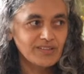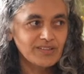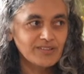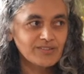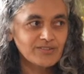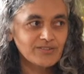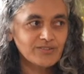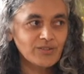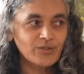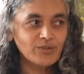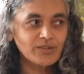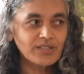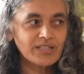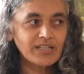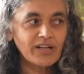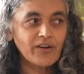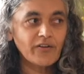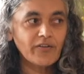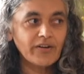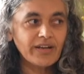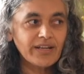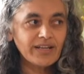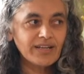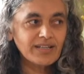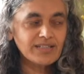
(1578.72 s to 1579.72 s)
So the
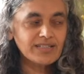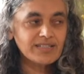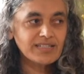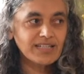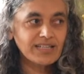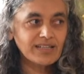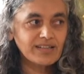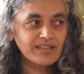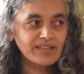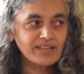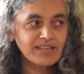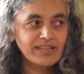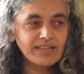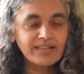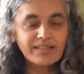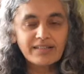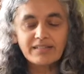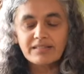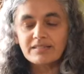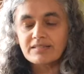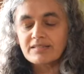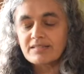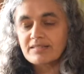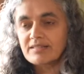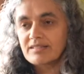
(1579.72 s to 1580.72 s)
Kriya technique
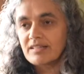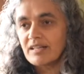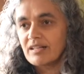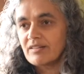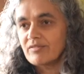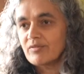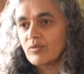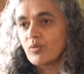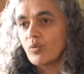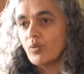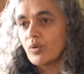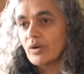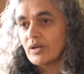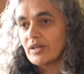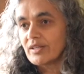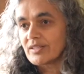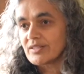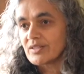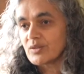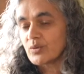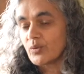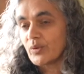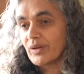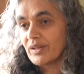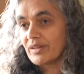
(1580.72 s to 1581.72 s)
itself
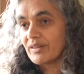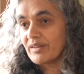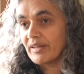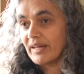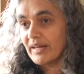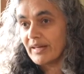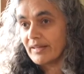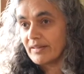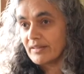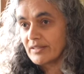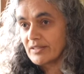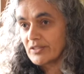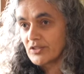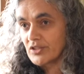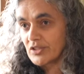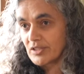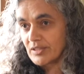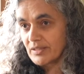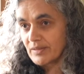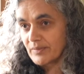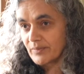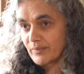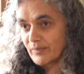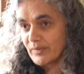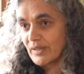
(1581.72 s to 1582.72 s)
works with
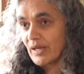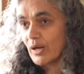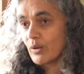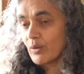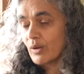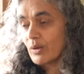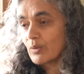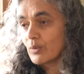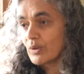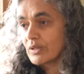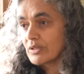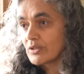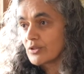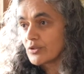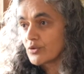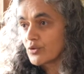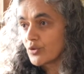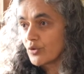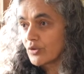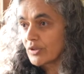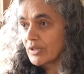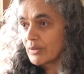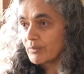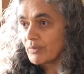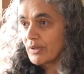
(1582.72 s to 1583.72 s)
energy. Now I want to
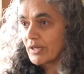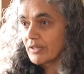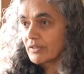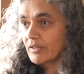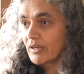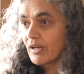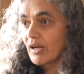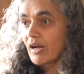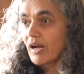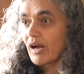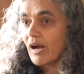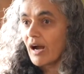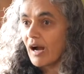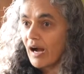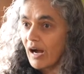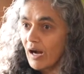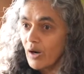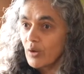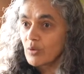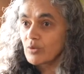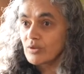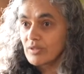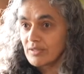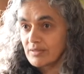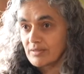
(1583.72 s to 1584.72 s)
talk about
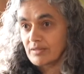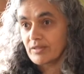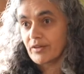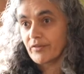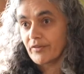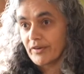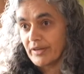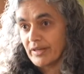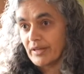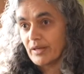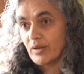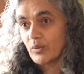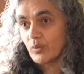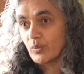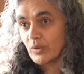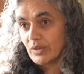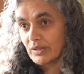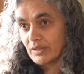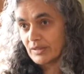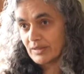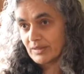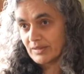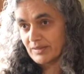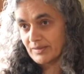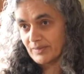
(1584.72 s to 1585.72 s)
how does Kriya
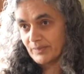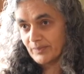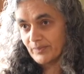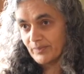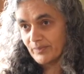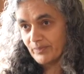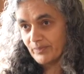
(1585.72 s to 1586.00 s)
work.